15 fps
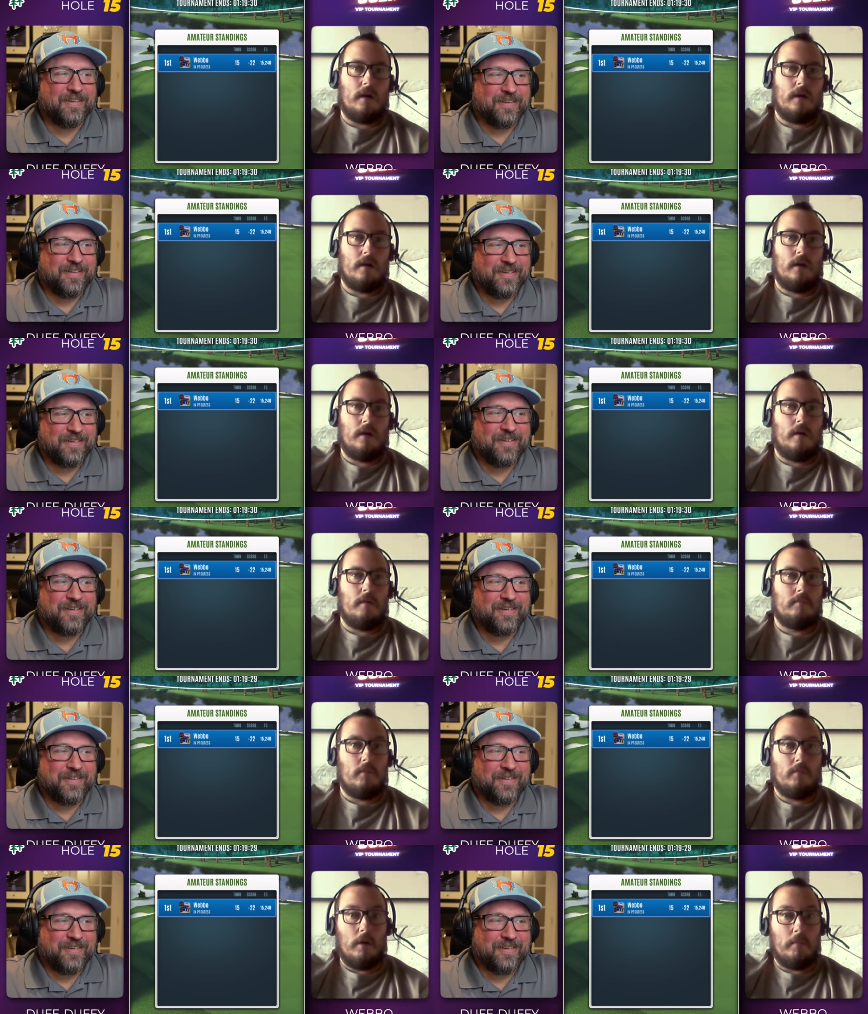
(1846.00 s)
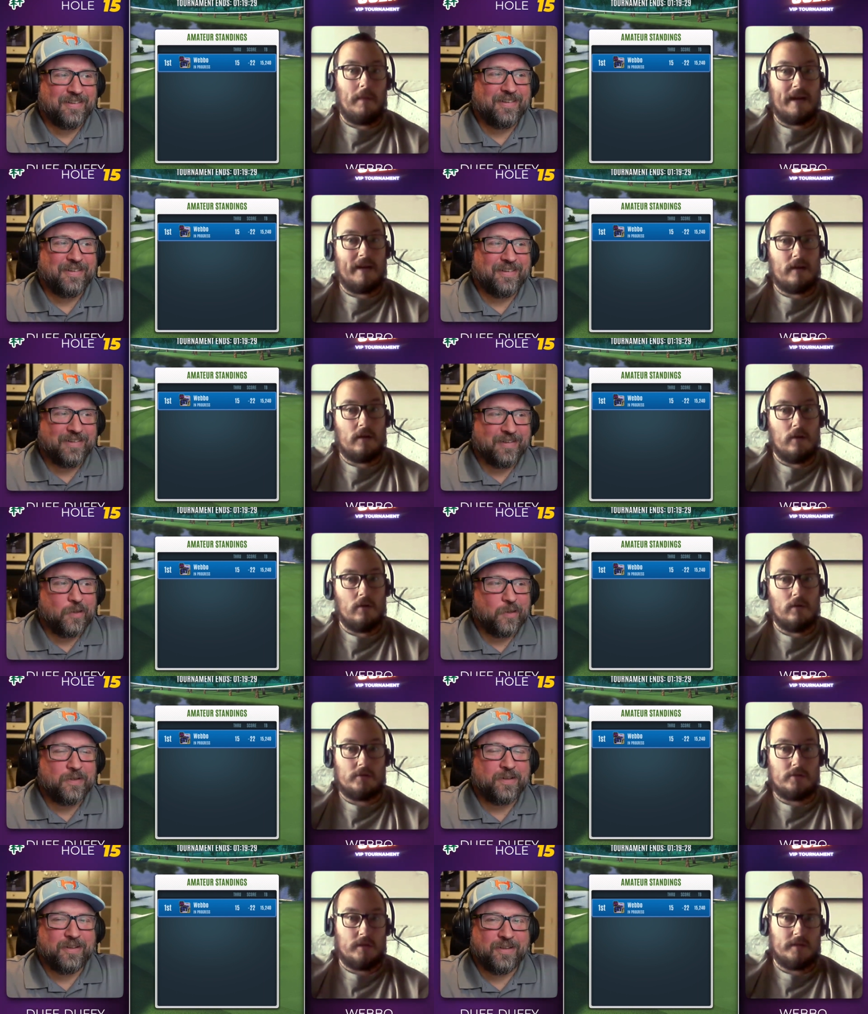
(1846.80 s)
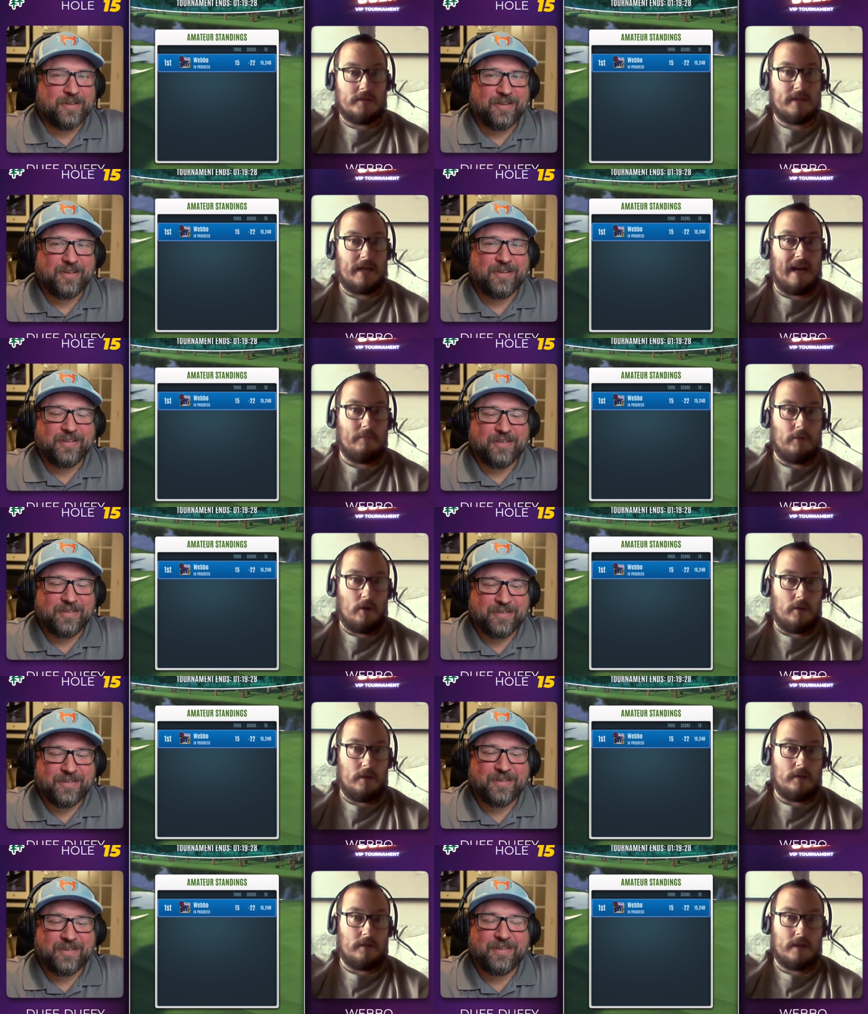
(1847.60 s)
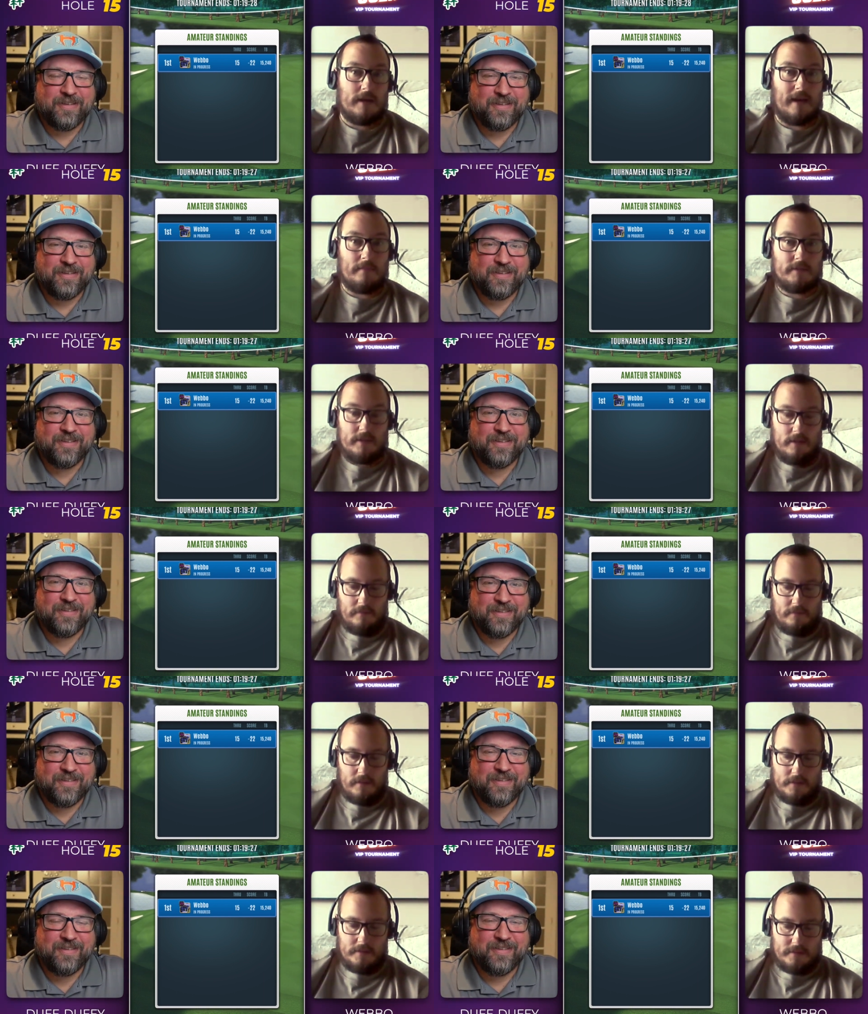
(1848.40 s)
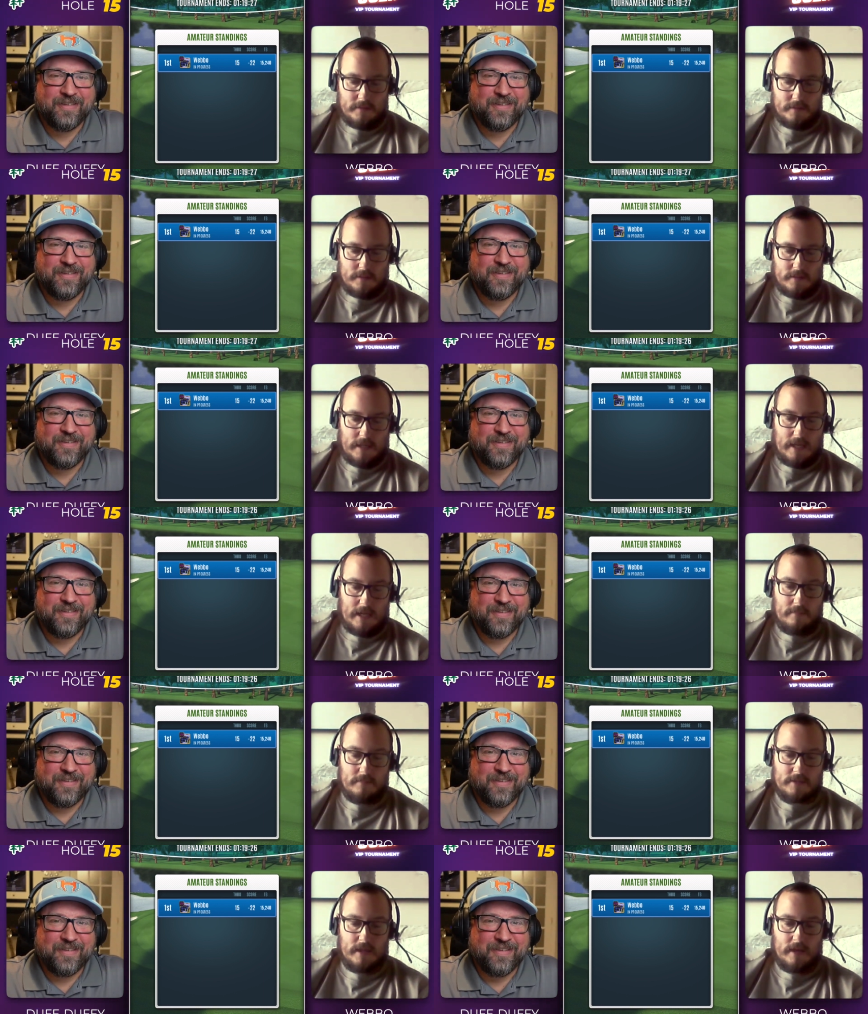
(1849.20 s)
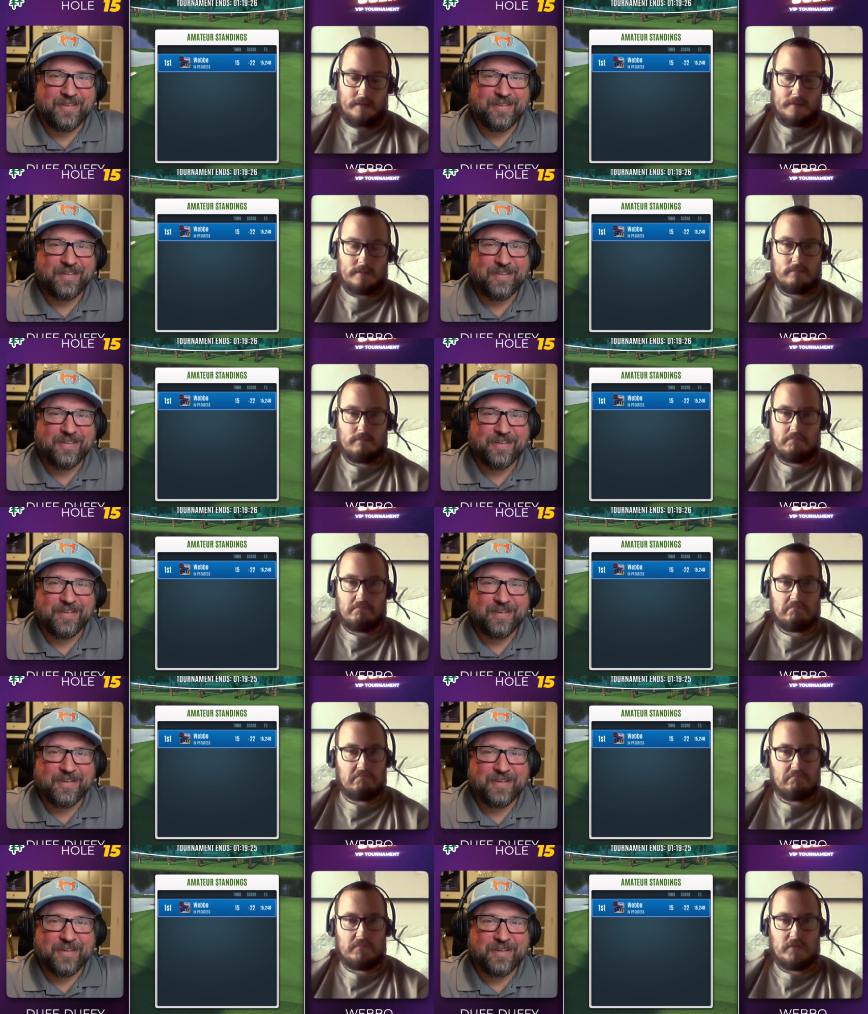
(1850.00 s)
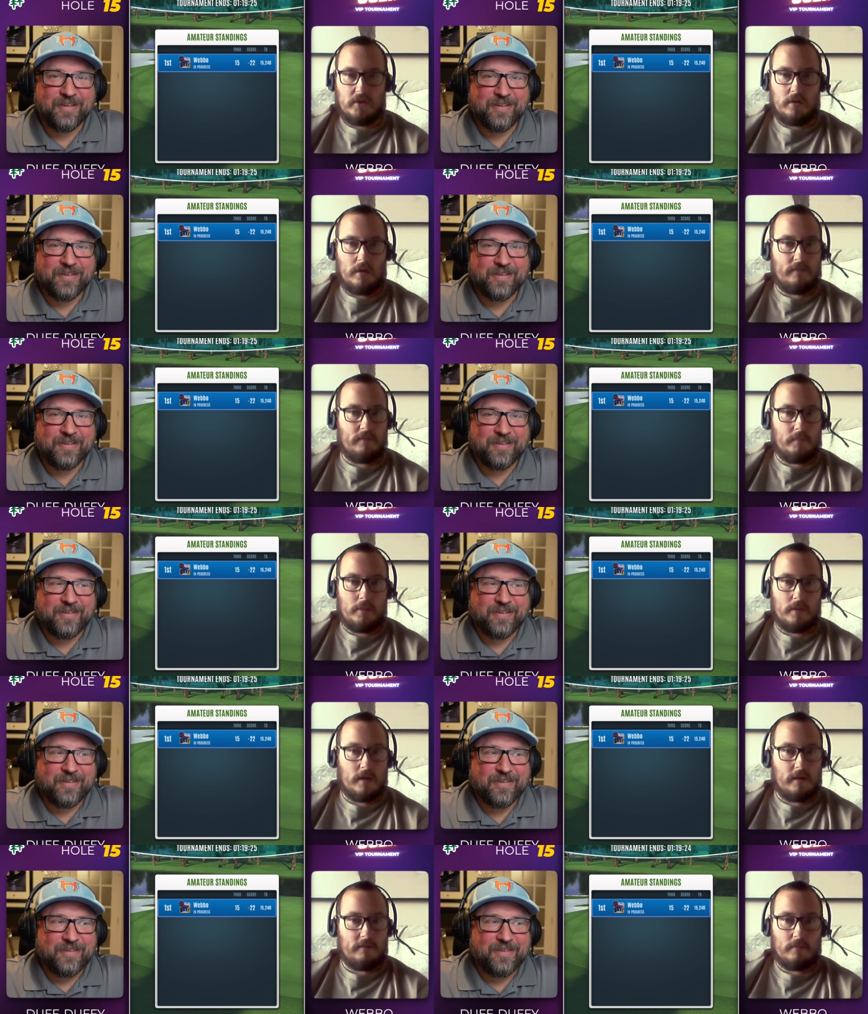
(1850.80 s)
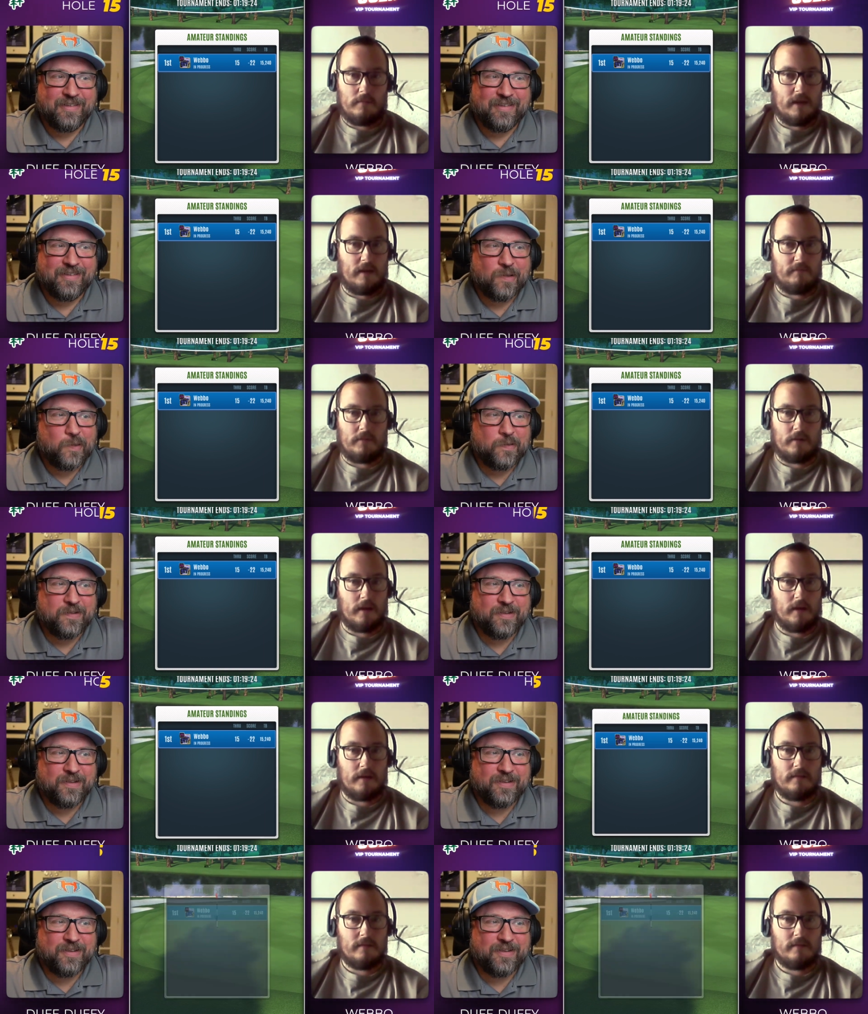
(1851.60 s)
Speaker 1: Um, well, my coach at the time, or the, the, captain of the team, said, "You'll never play for me ever again."